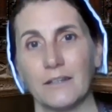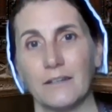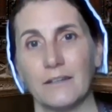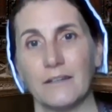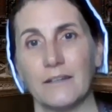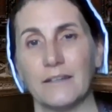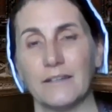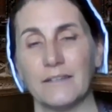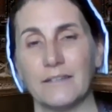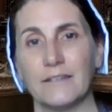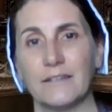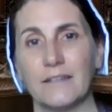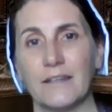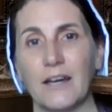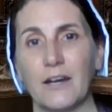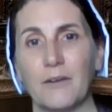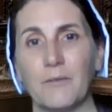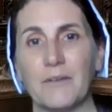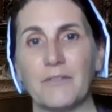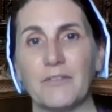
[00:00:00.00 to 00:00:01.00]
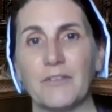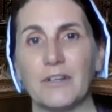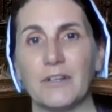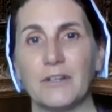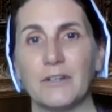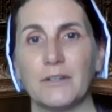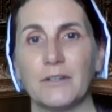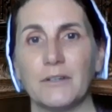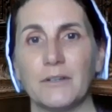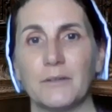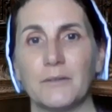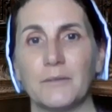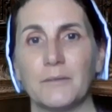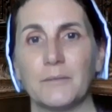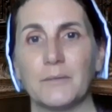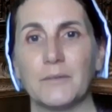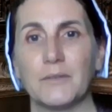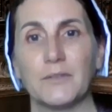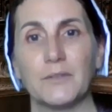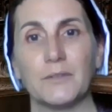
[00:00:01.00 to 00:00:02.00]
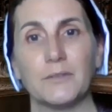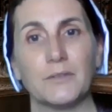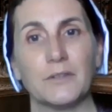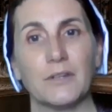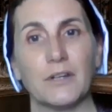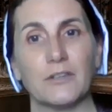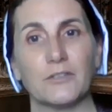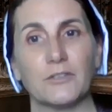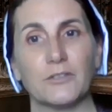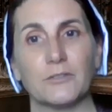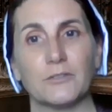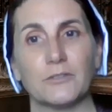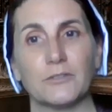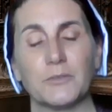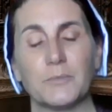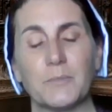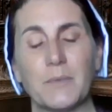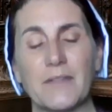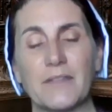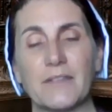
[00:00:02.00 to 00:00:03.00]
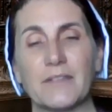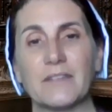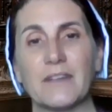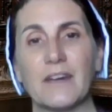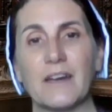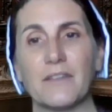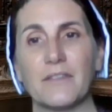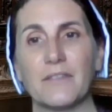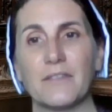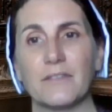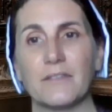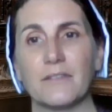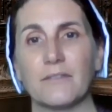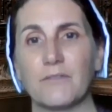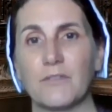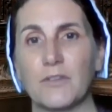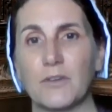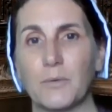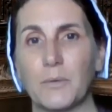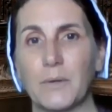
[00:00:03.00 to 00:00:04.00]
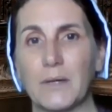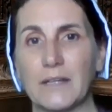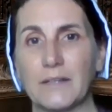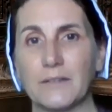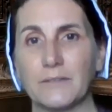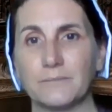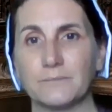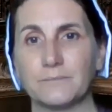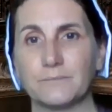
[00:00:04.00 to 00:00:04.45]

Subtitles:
This, however, was soon cut short by the death of the Queen.